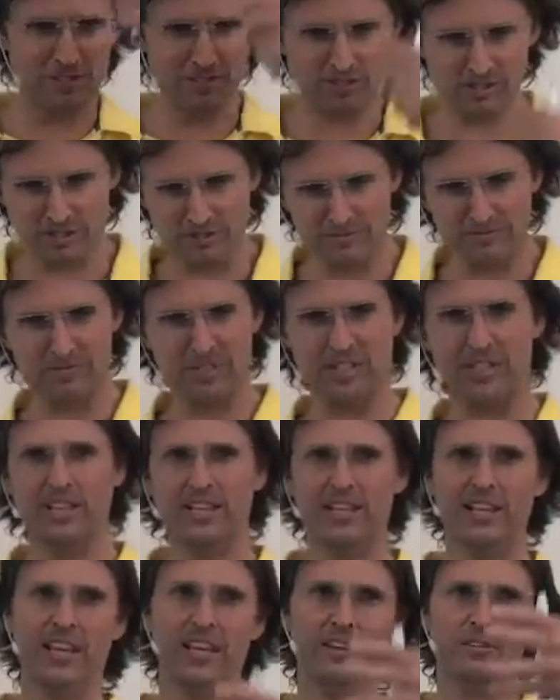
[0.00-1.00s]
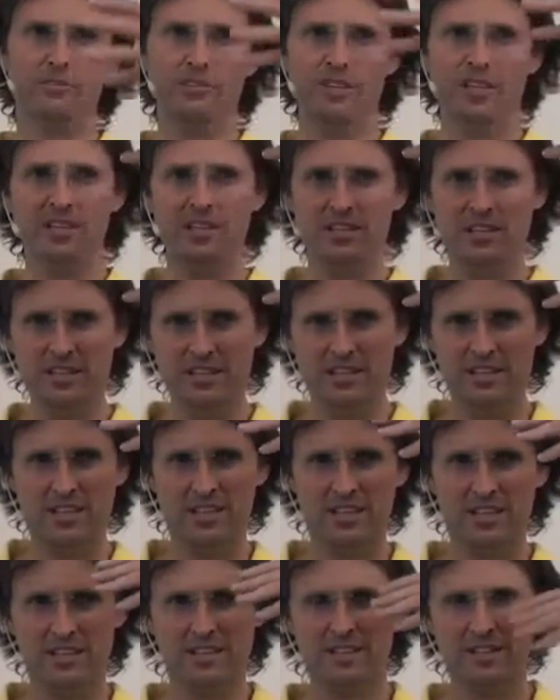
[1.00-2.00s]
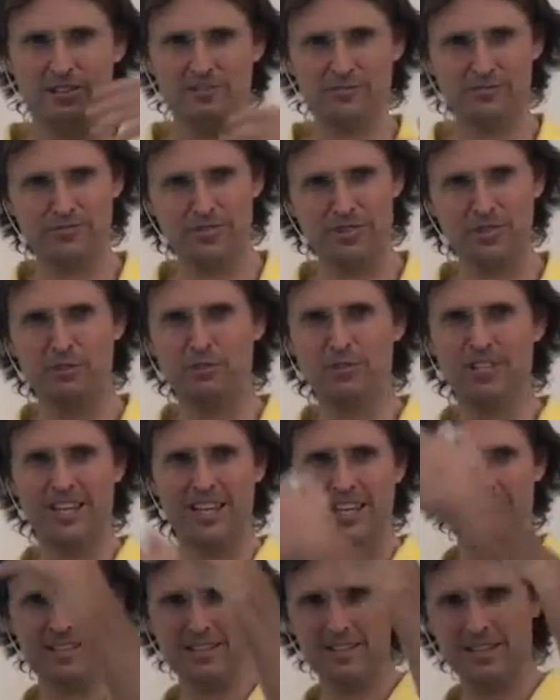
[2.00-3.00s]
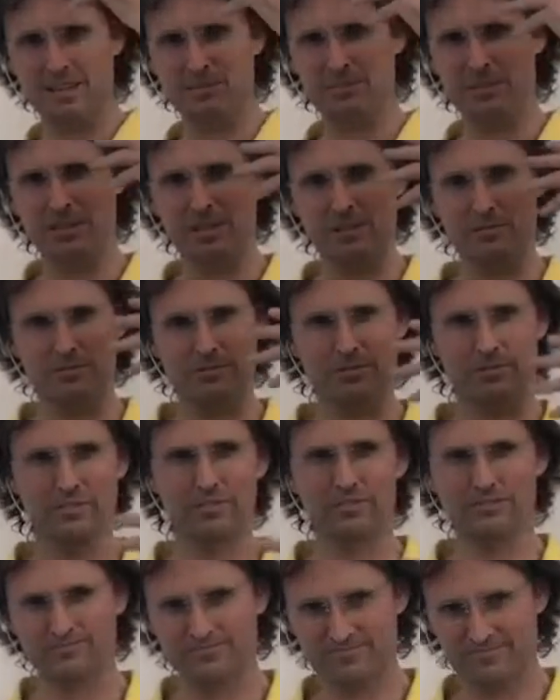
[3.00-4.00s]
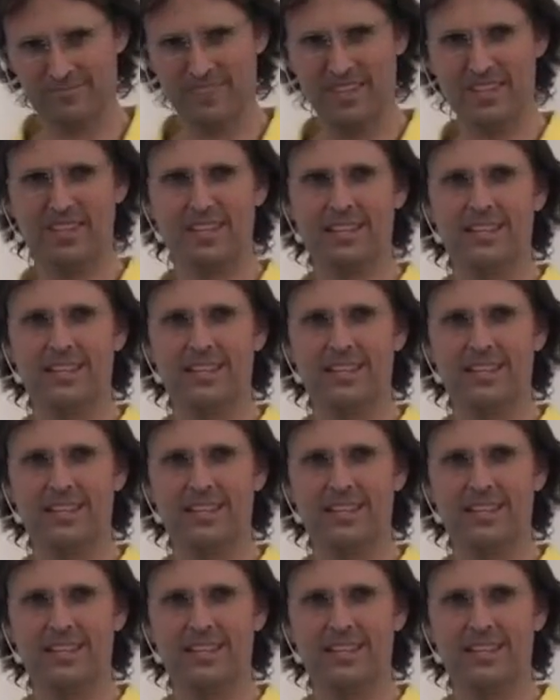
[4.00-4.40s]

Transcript: yourself feeling angry. You can feel the anger coming up. I get caught out